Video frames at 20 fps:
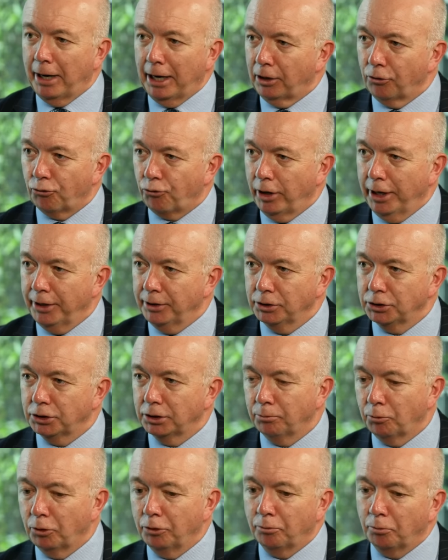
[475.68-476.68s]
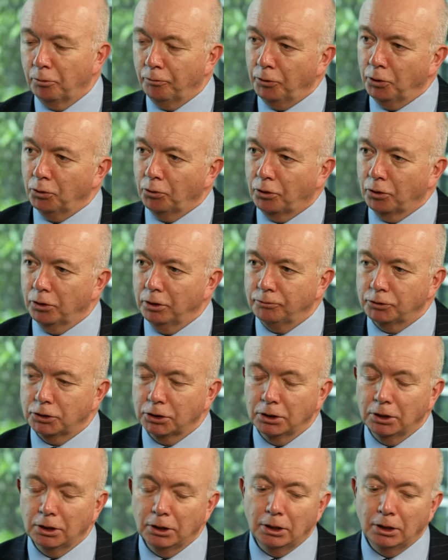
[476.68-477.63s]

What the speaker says: market traders and with yield curves,